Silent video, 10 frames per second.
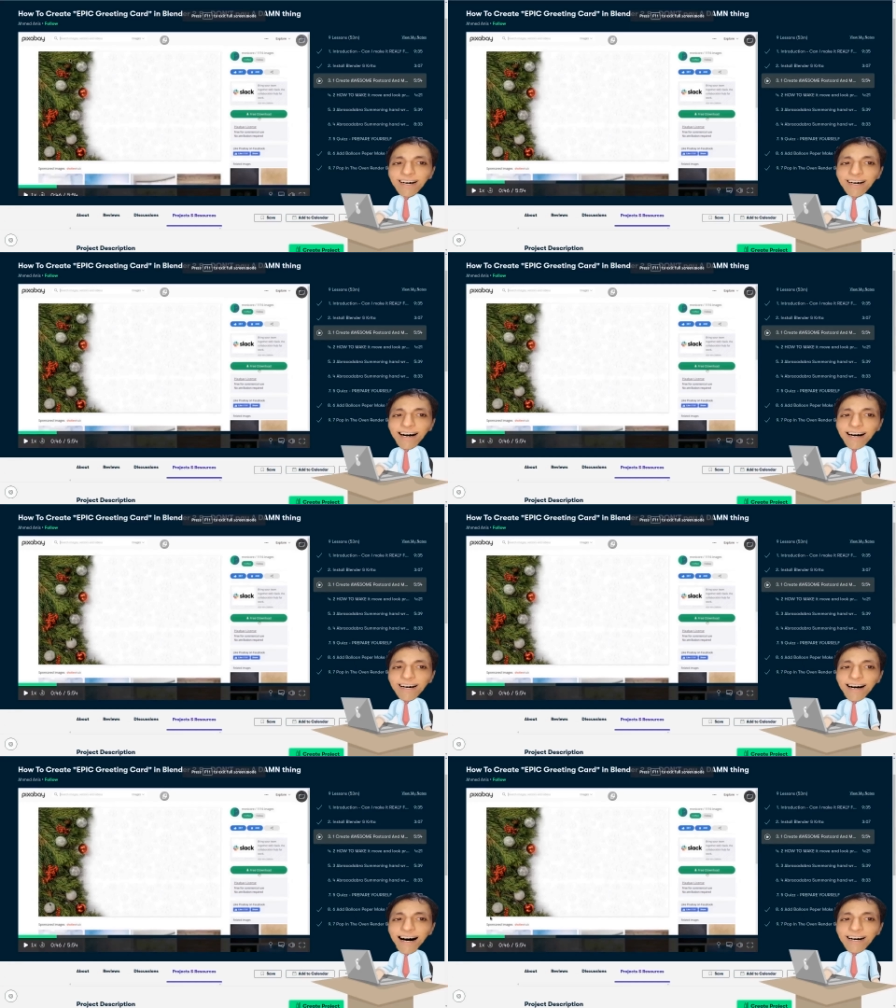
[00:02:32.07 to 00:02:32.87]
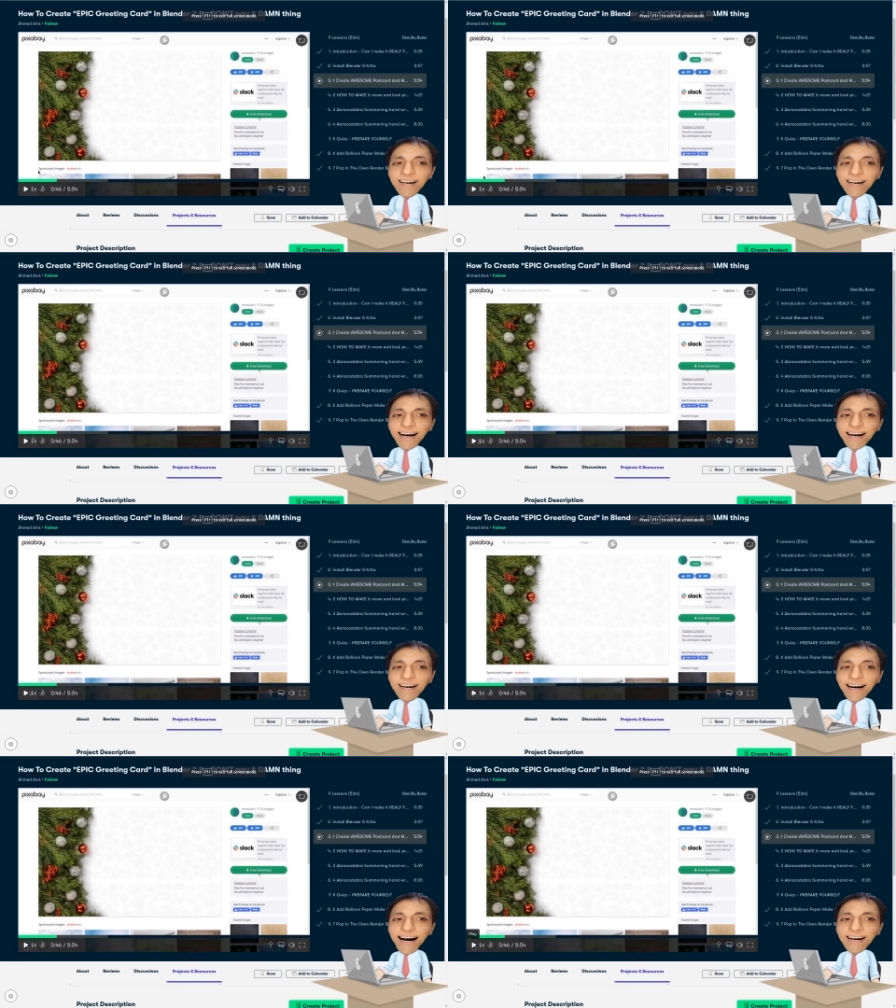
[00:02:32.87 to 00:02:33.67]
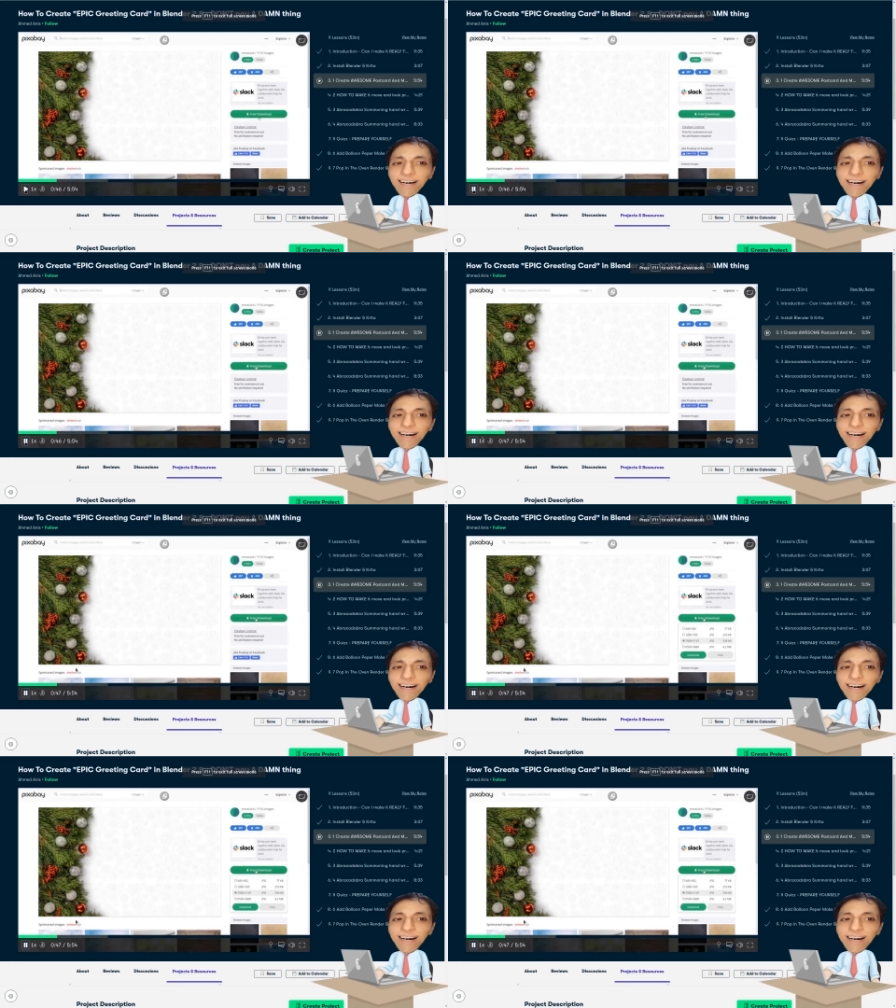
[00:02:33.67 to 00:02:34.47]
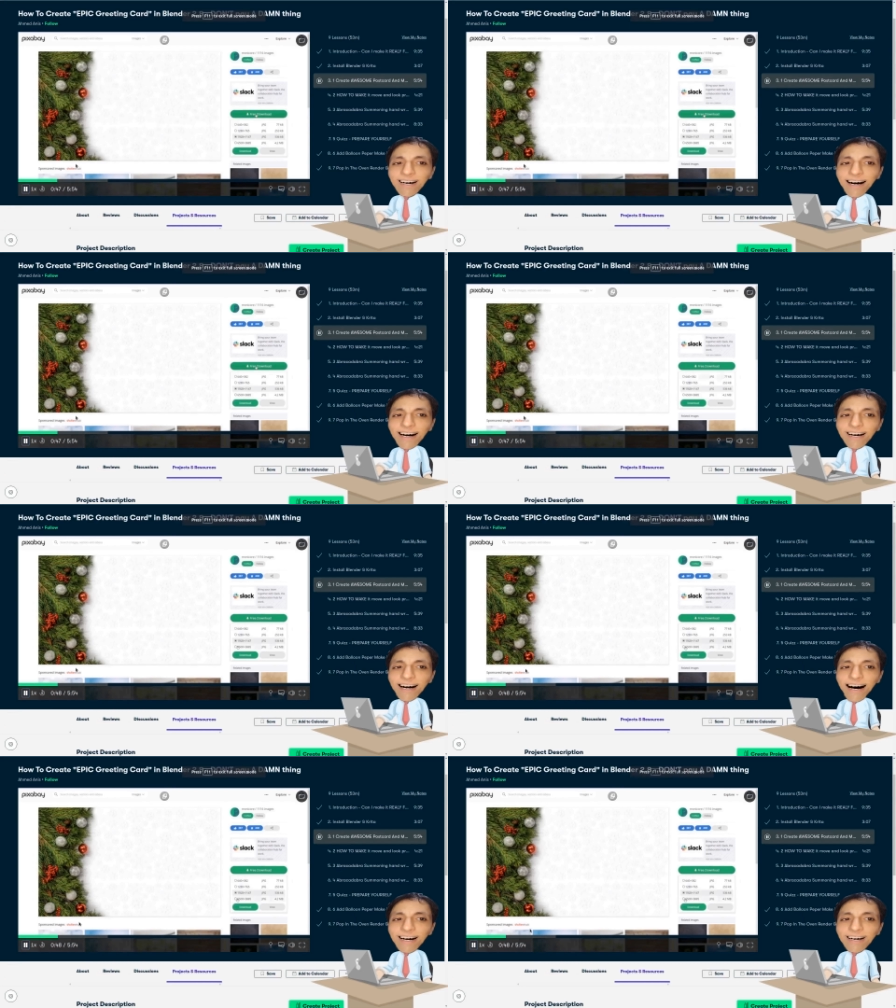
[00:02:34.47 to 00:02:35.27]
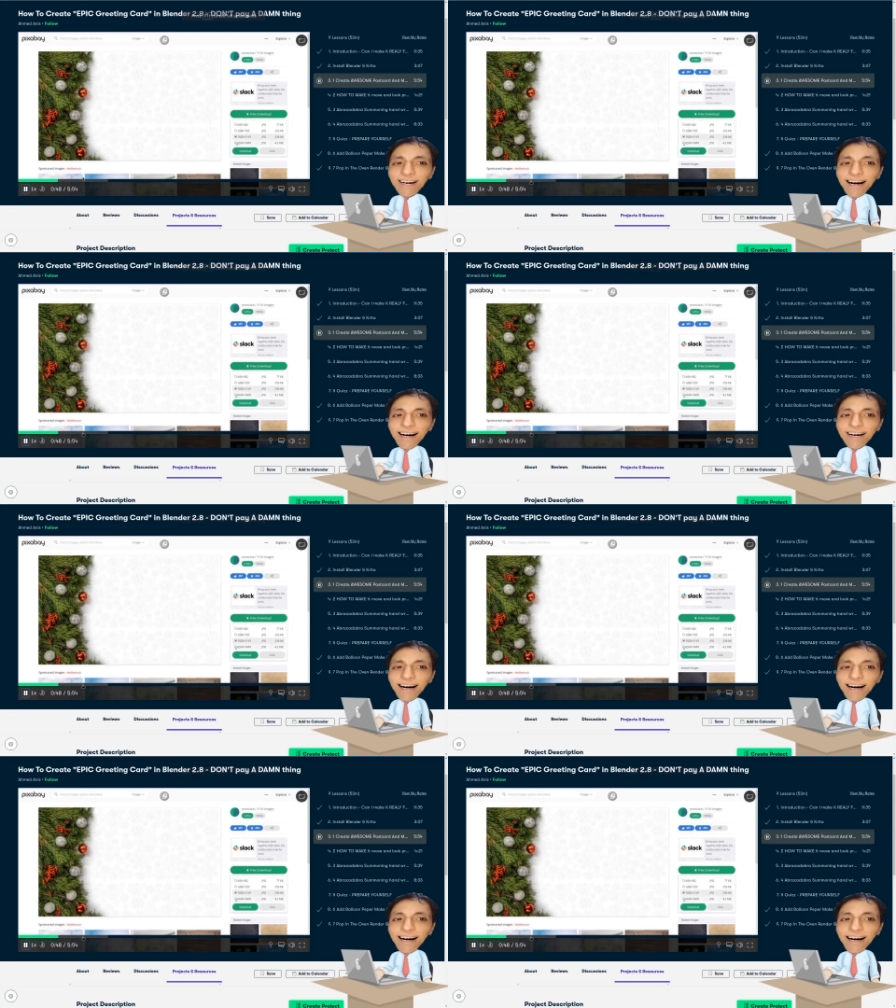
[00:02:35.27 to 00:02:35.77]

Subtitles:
If you're already familiar with this step, because you have already